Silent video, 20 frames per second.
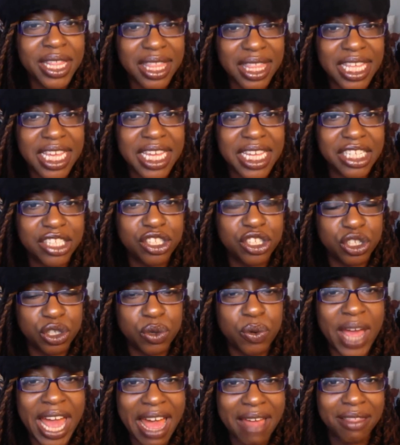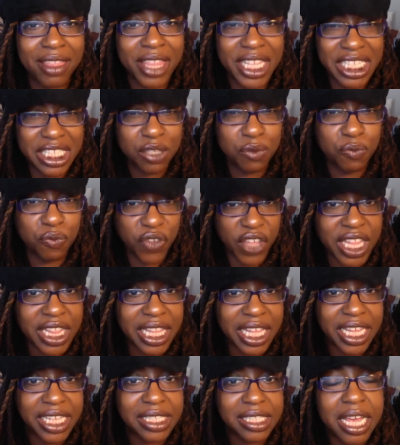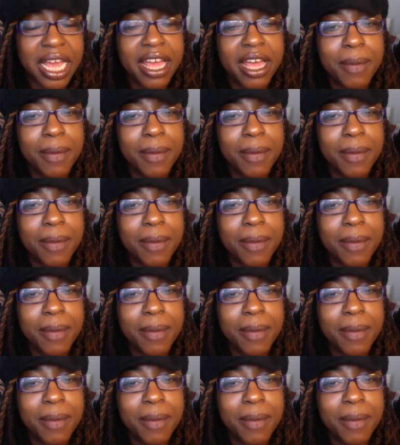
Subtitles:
thing to have these feelings,